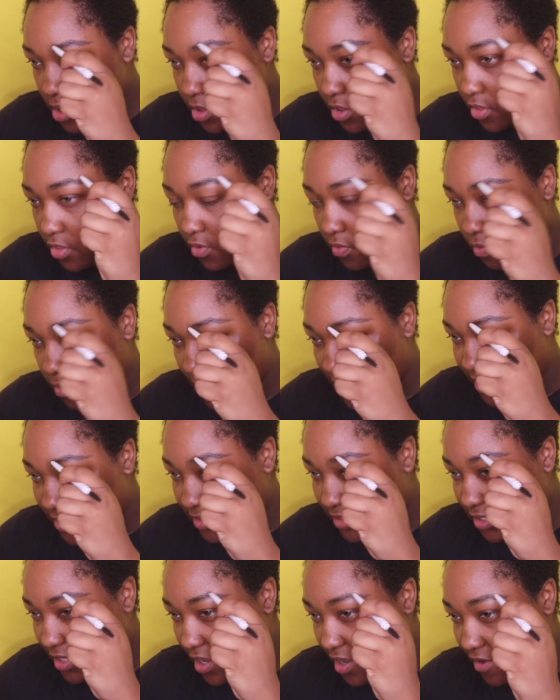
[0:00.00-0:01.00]
the
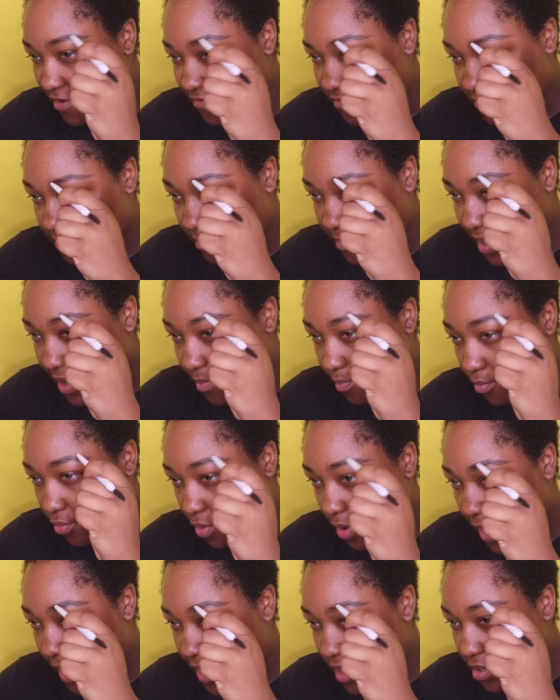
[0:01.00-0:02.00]
rest of my
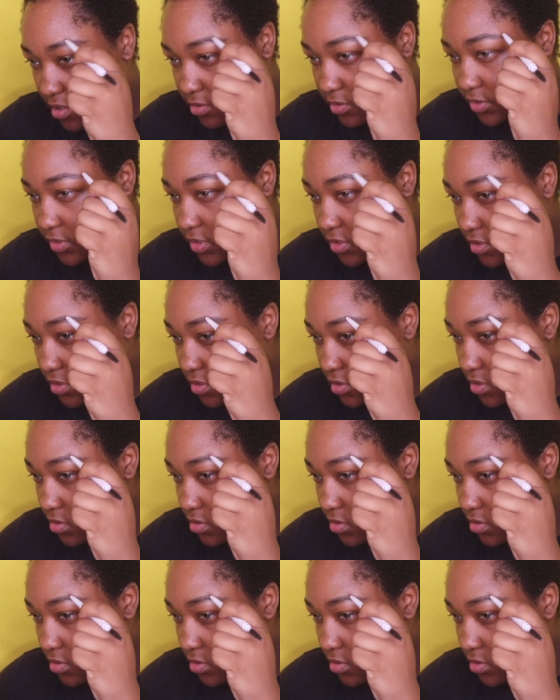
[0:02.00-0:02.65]
brows.